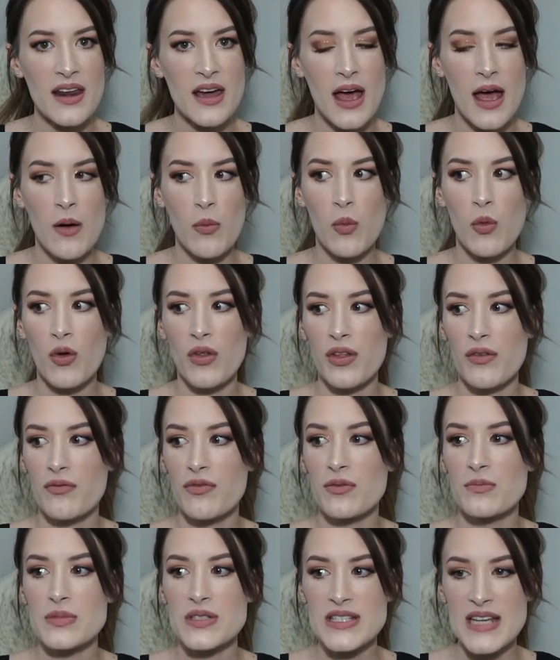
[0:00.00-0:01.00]
I wore them
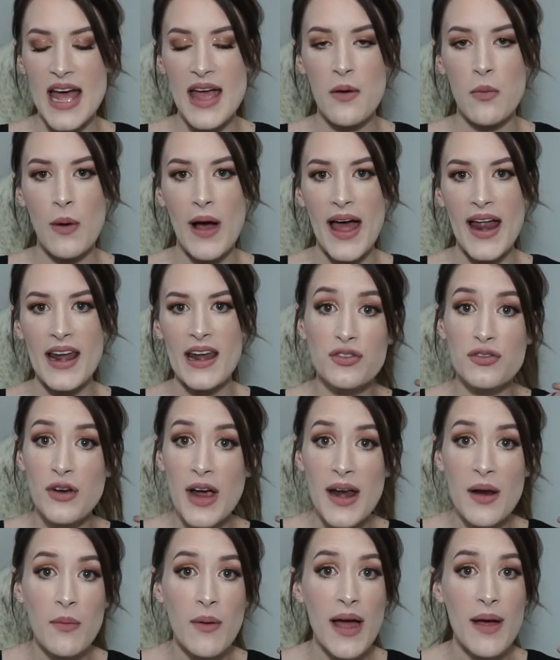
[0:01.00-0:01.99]
from day one.
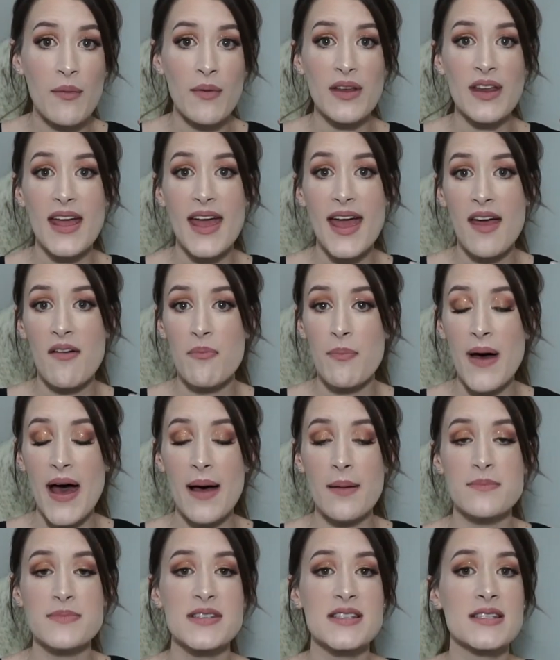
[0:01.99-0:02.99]
Straight away when you have
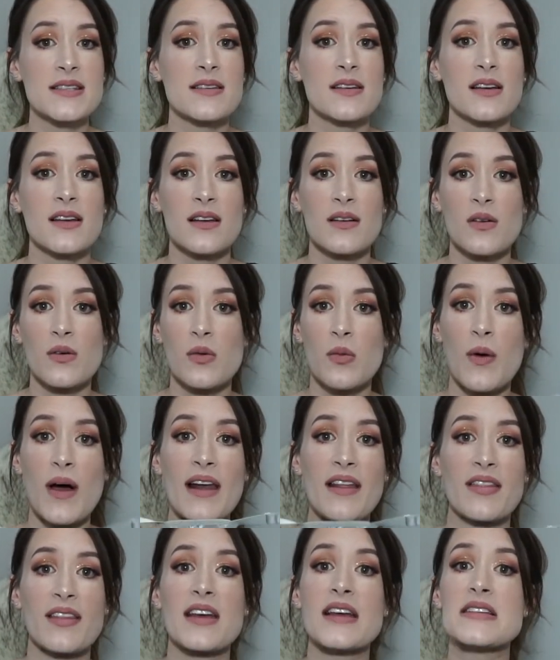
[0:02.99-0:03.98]
bubs,
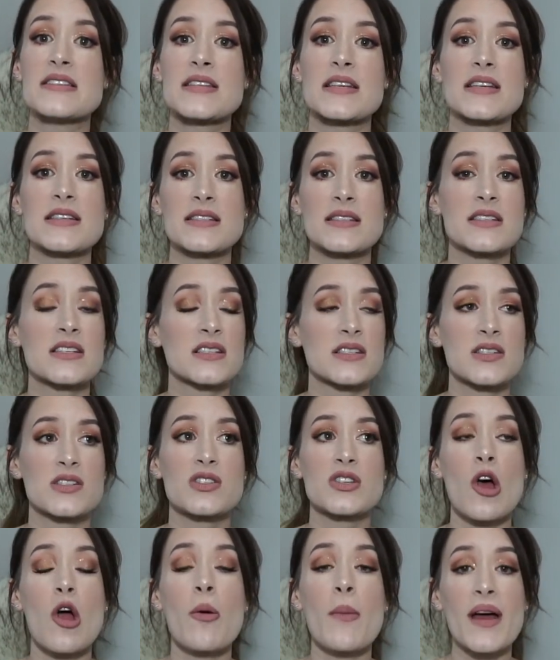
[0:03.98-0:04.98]
one of these is just
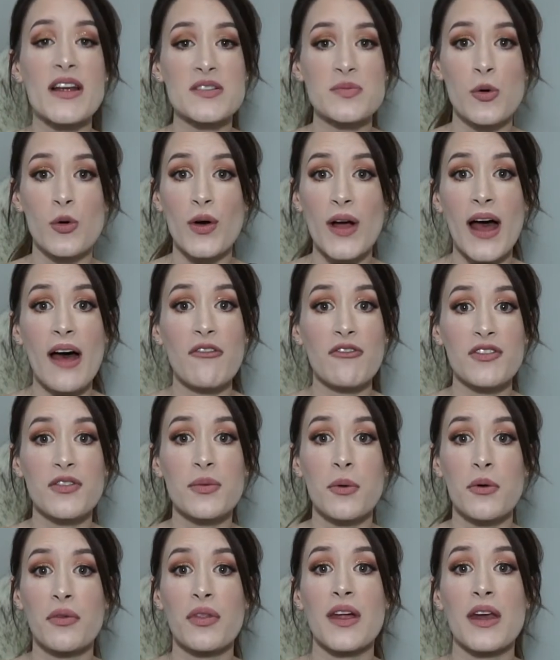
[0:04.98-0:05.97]
so much more
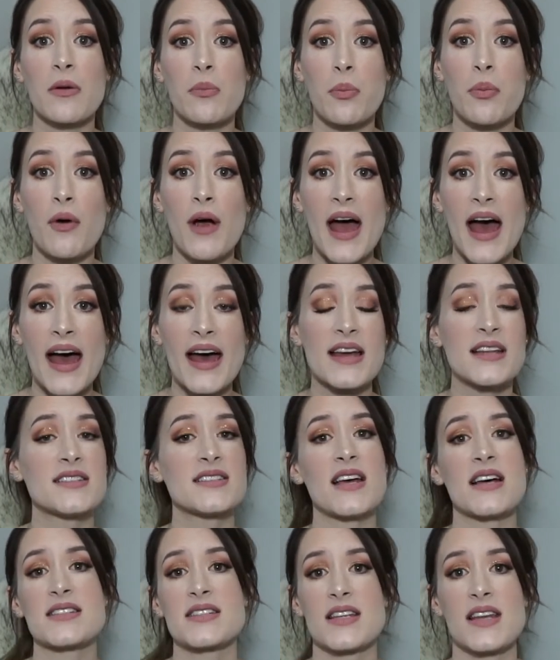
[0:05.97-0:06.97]
comfortable than a bra. It
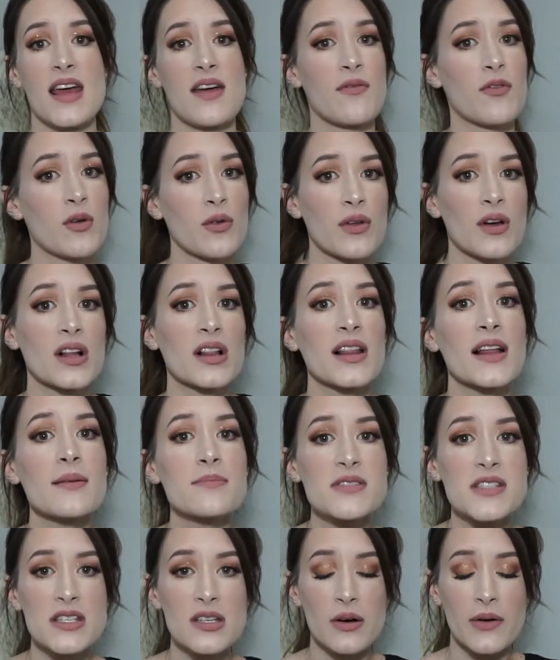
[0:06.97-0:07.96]
doesn't have all the
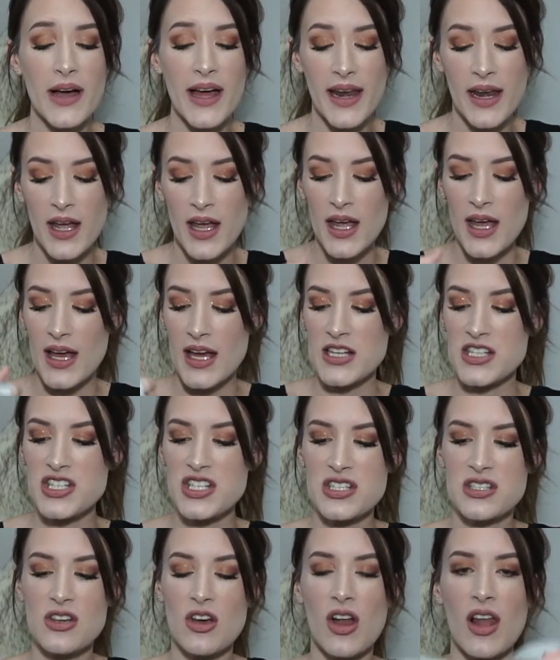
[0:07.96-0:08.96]
clips to it. It's
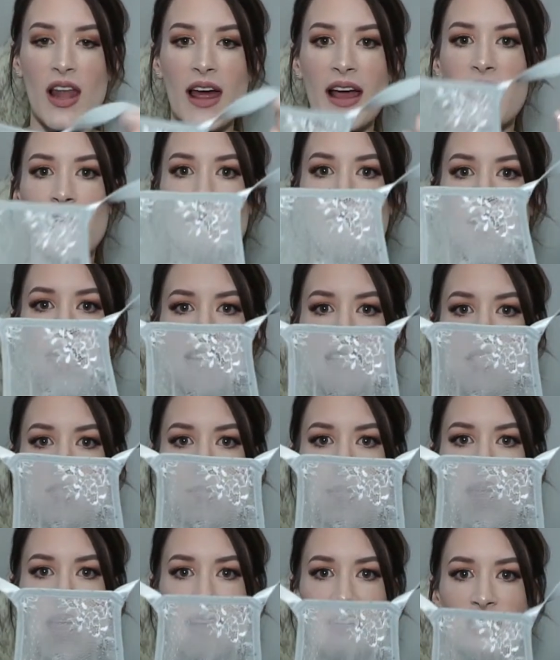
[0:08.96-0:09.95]
just got like a racer
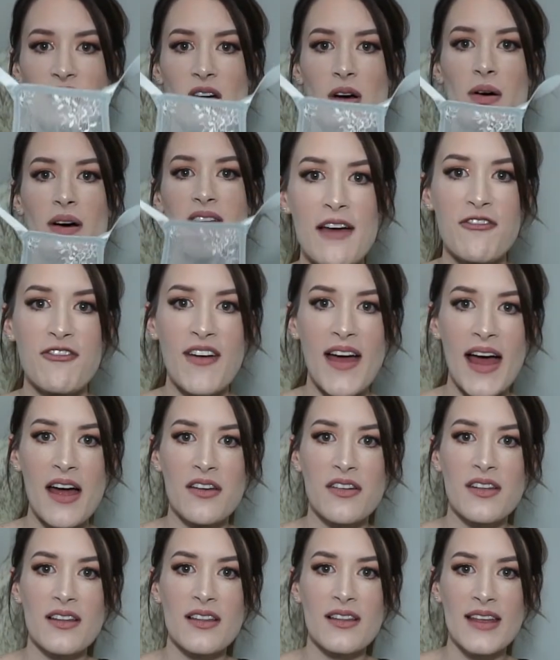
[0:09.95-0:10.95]
back to it. I
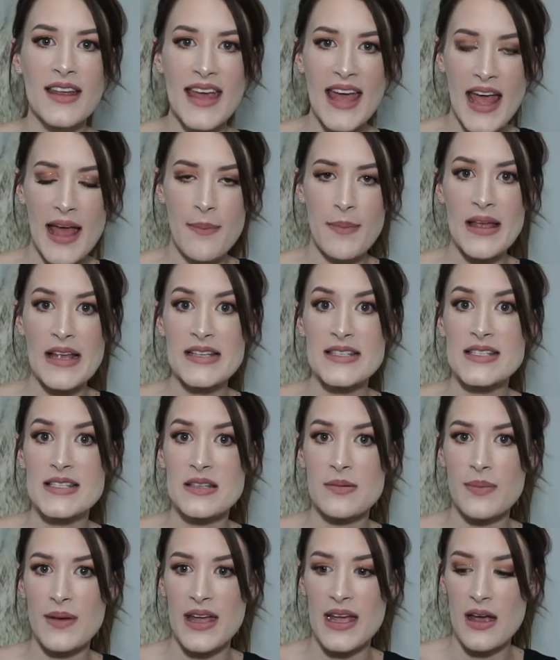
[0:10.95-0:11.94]
found camis
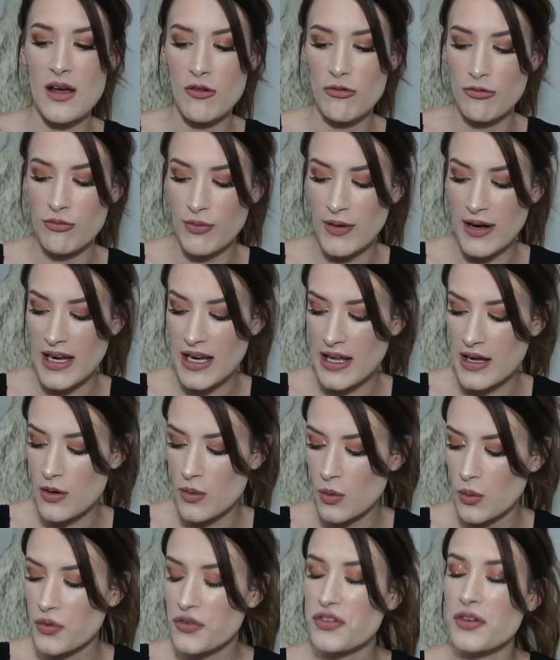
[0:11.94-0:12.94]
to be a really
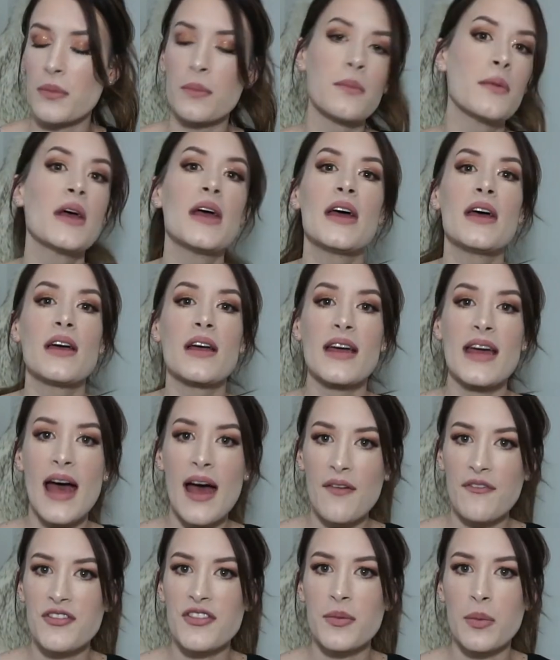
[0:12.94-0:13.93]
awesome,
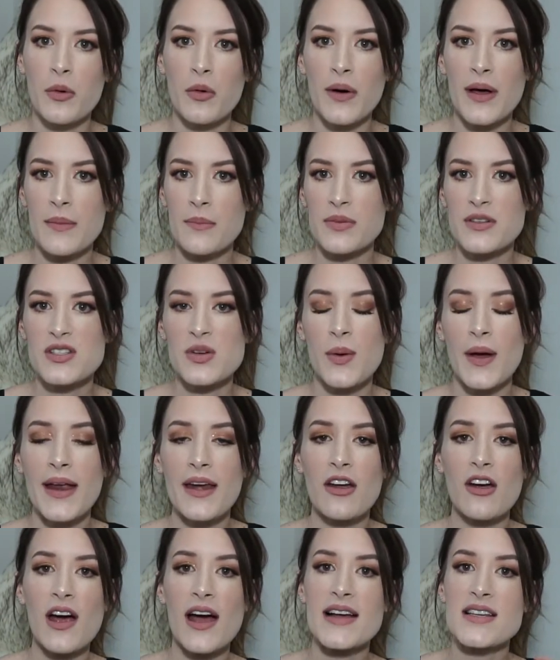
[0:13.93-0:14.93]
comfortable
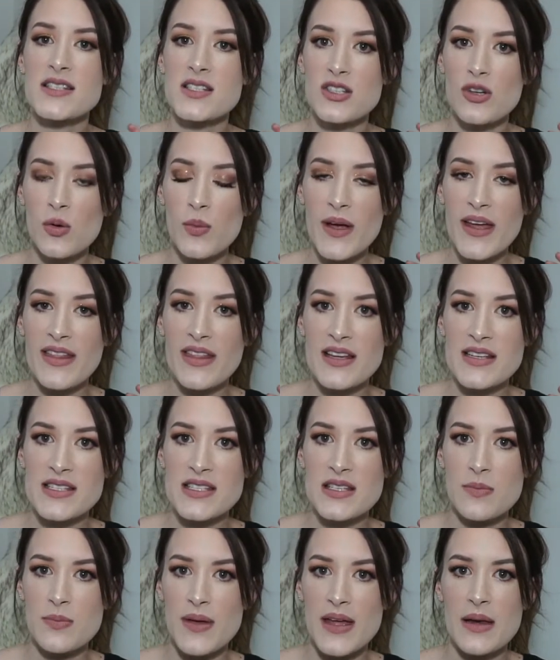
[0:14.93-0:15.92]
in-betweener. I still wear these
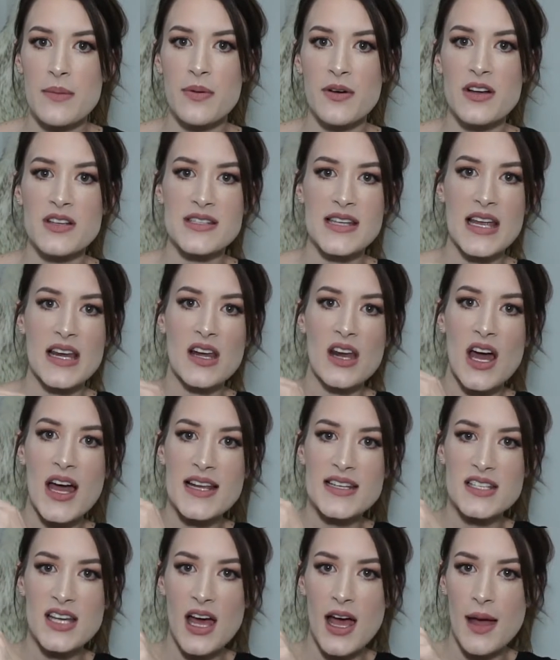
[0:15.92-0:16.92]
to bed because at
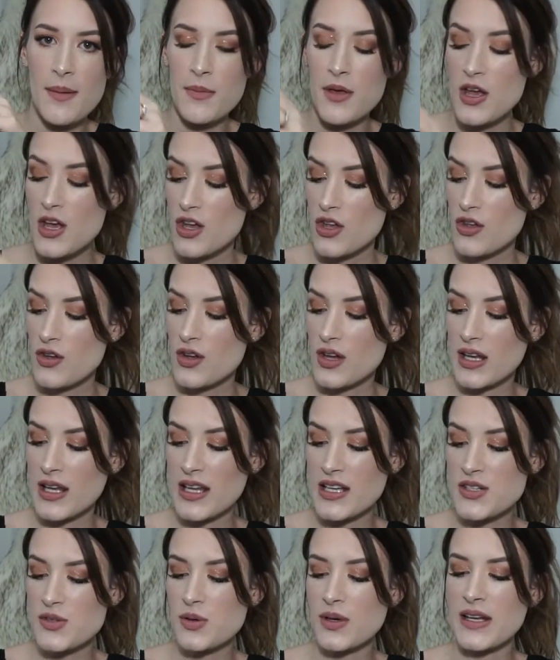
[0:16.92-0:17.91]
night time you can
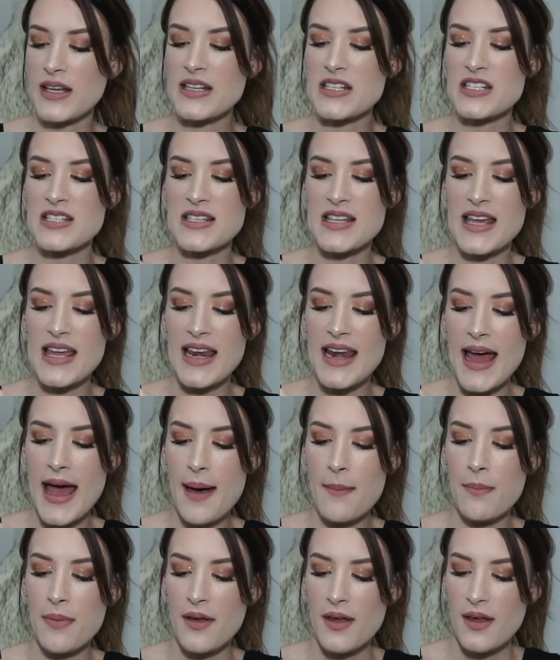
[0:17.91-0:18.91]
literally just get
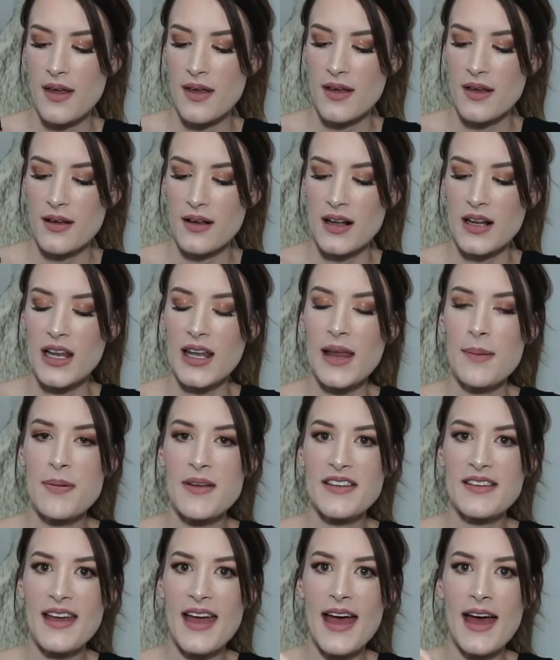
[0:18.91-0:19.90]
up, clip
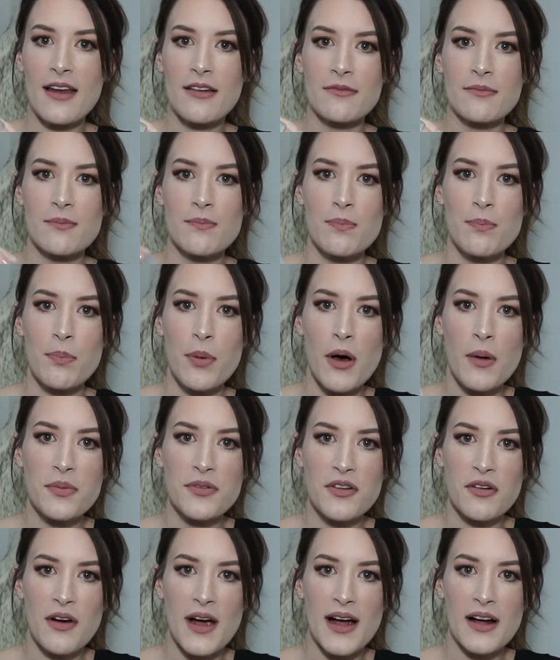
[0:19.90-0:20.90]
it down,
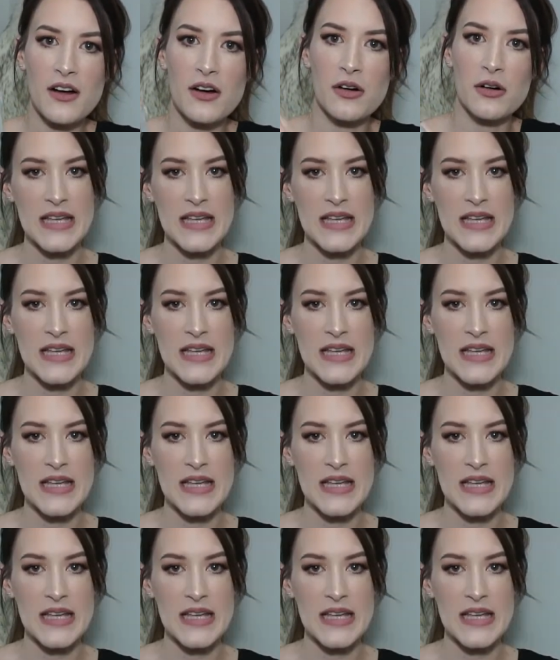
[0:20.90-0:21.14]
Bob's your uncle.